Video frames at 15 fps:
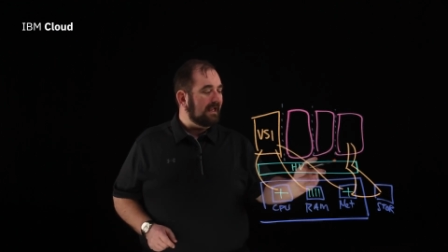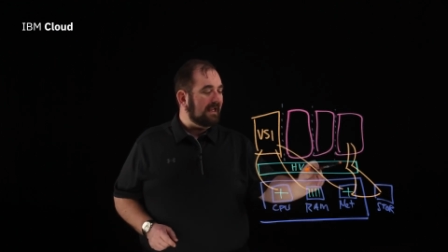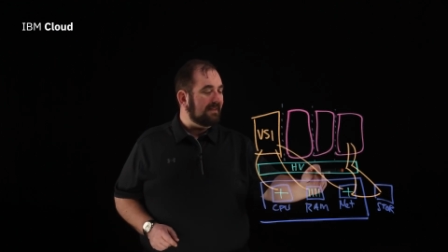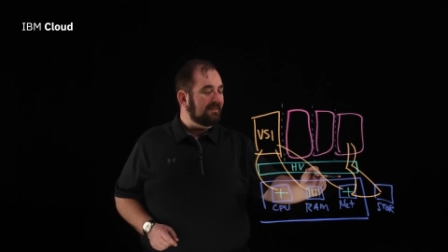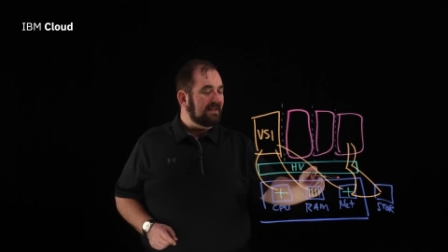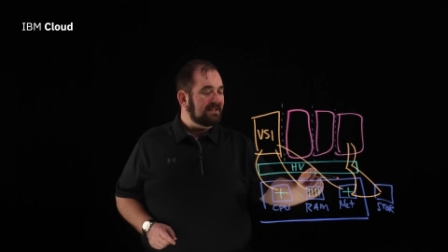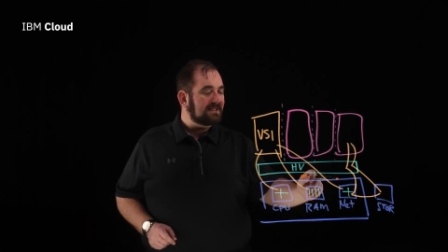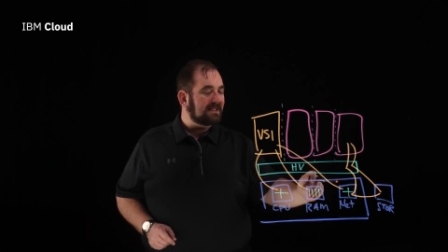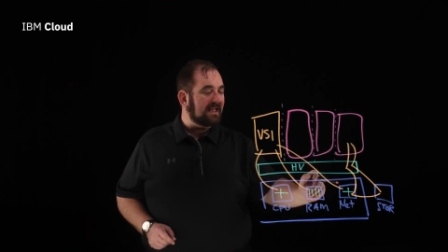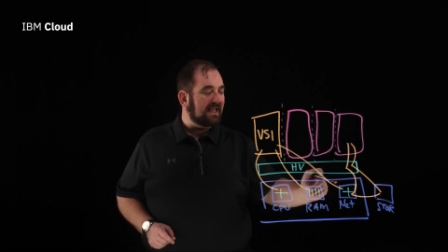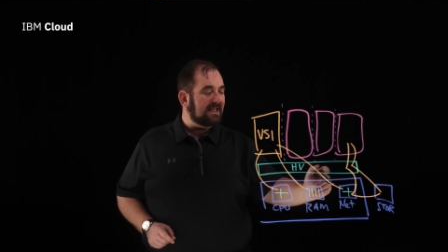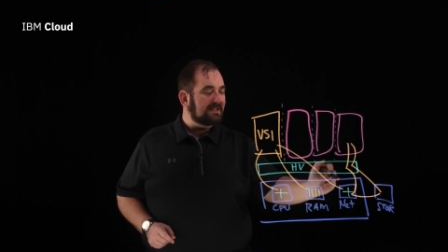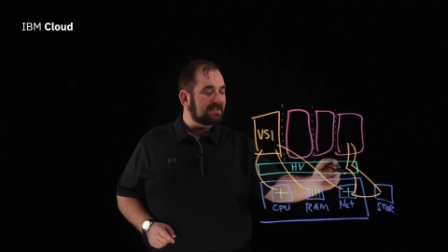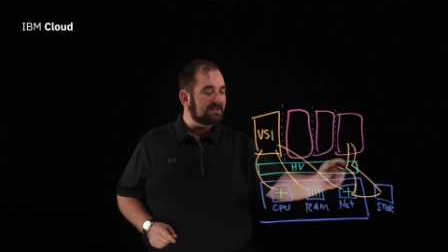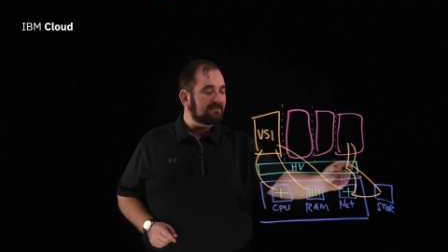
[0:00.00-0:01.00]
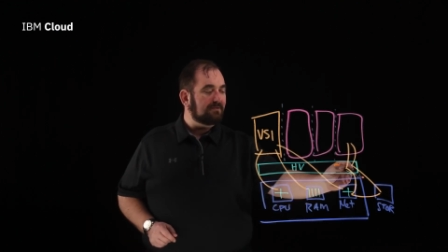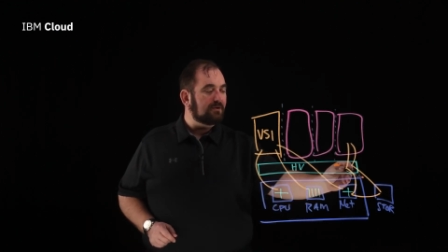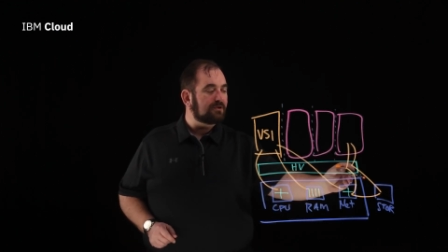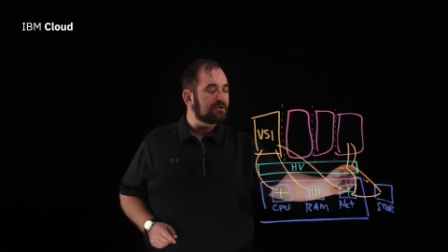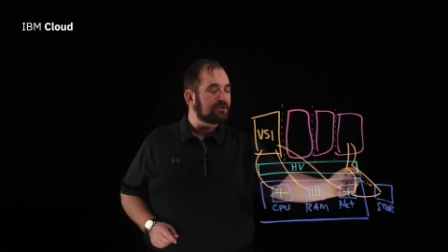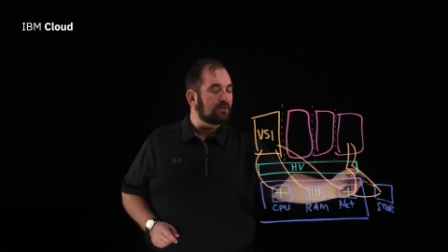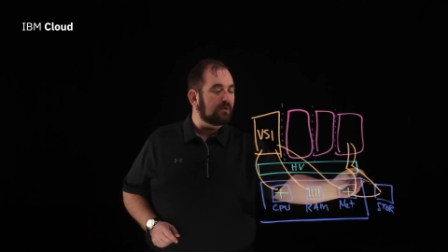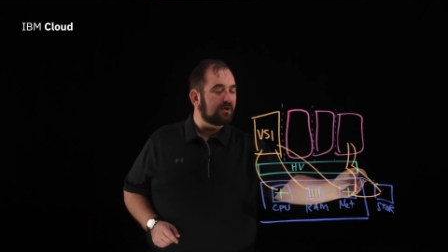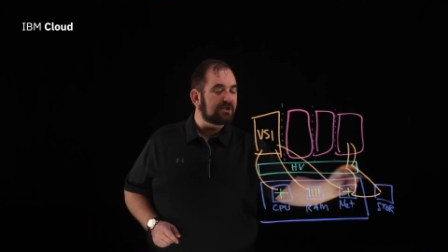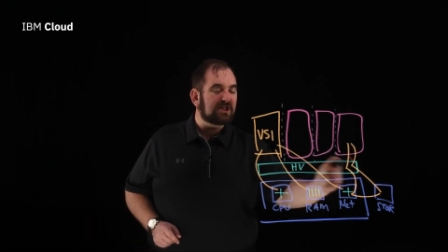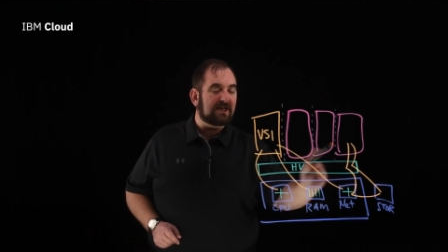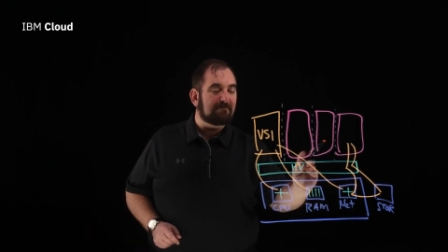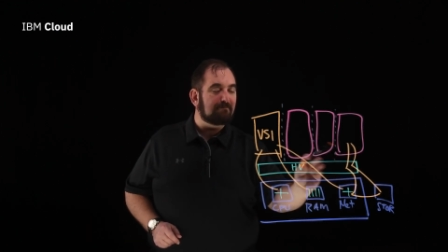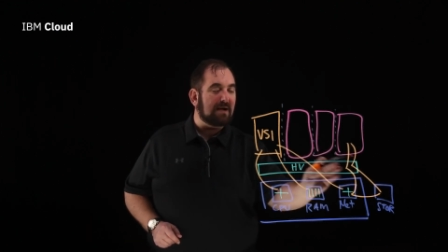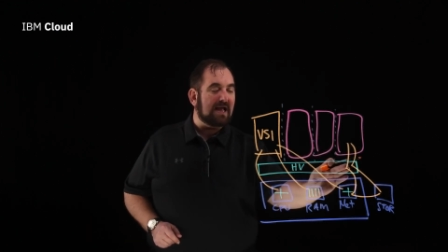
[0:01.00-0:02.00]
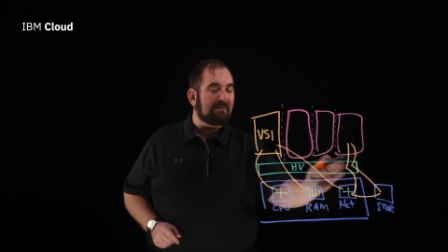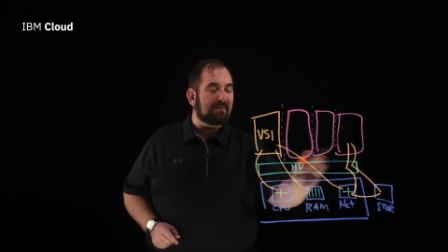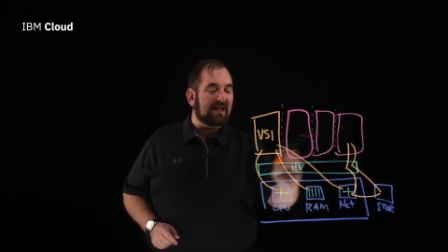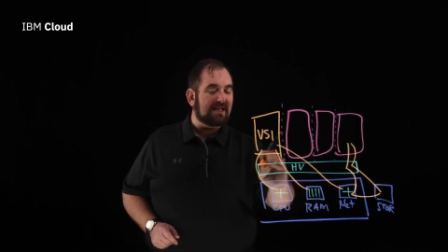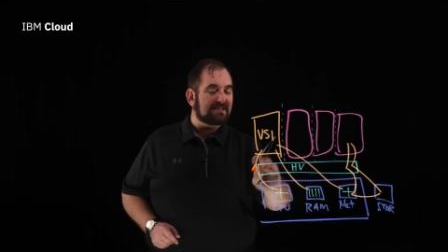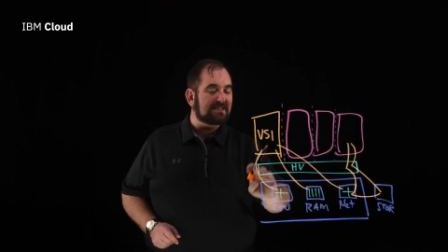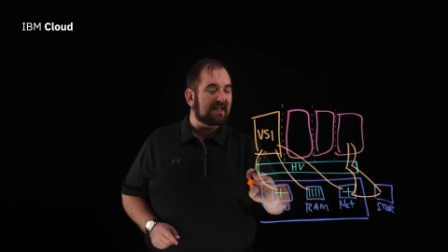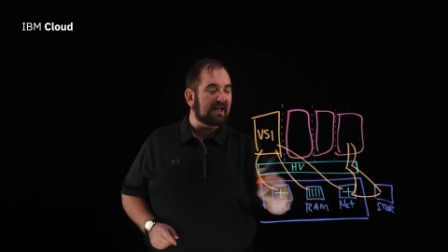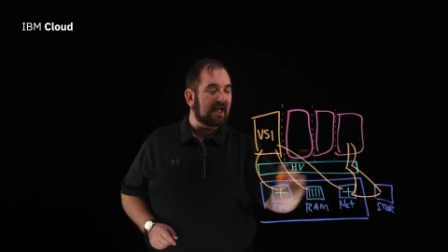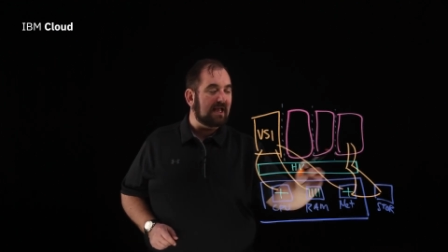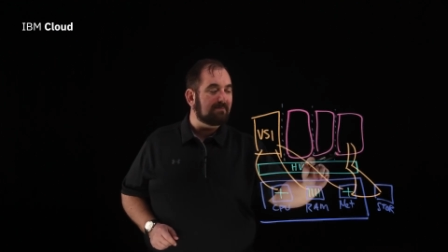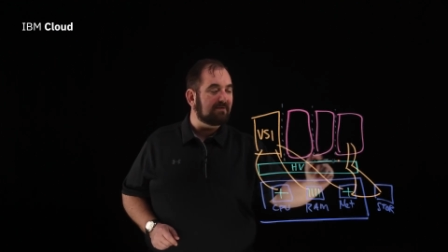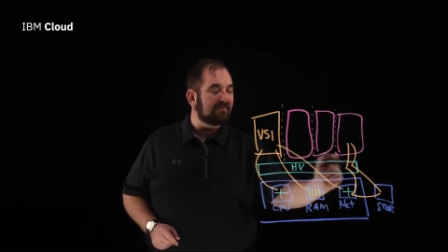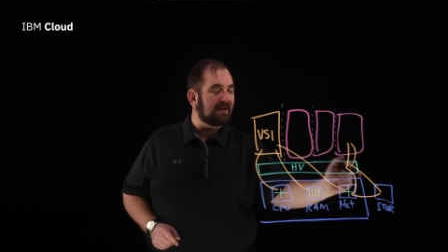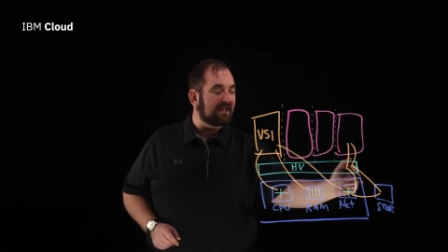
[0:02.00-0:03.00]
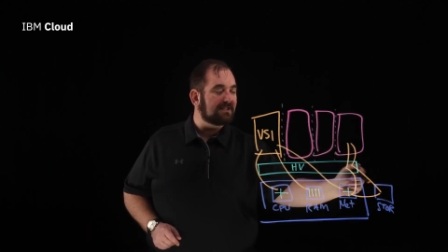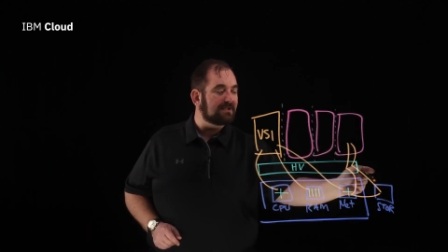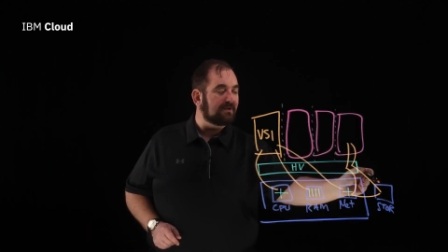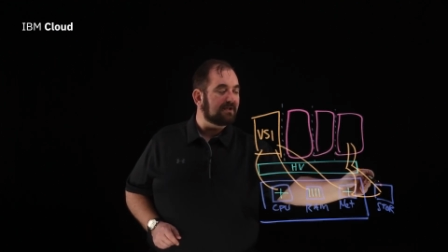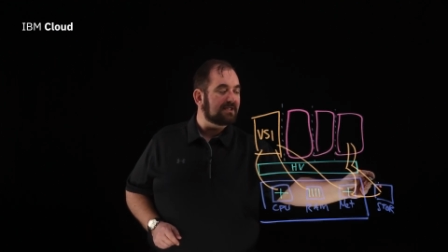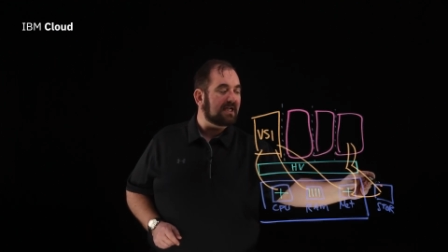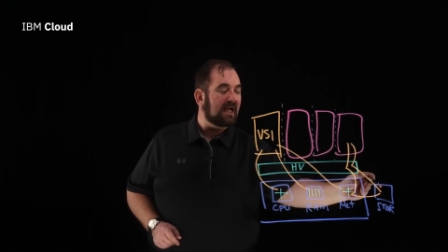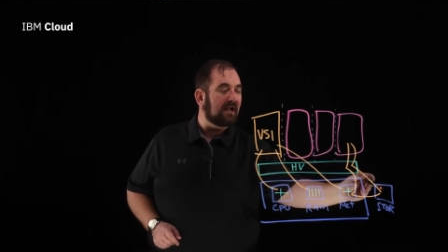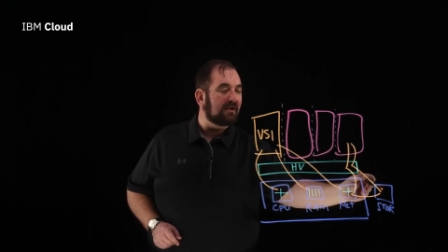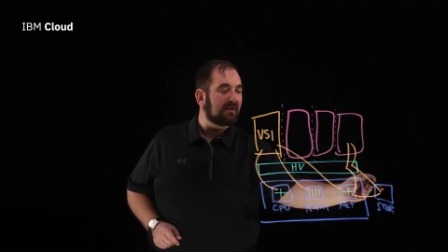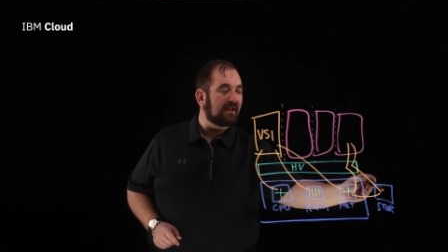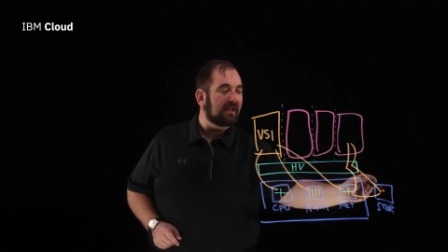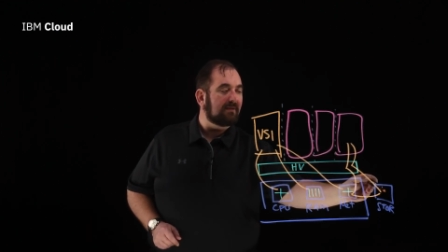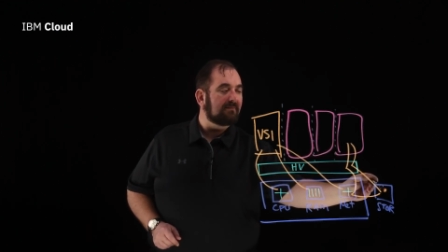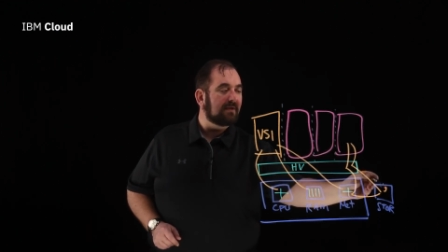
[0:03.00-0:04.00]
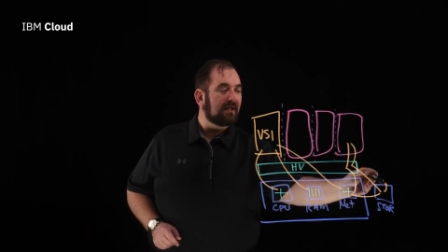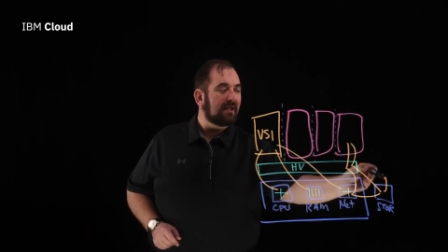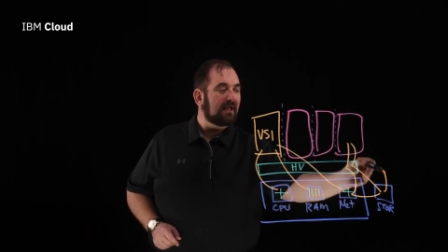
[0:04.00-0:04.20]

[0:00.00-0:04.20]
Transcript: In this case, your storage can bypass that hypervisor entirely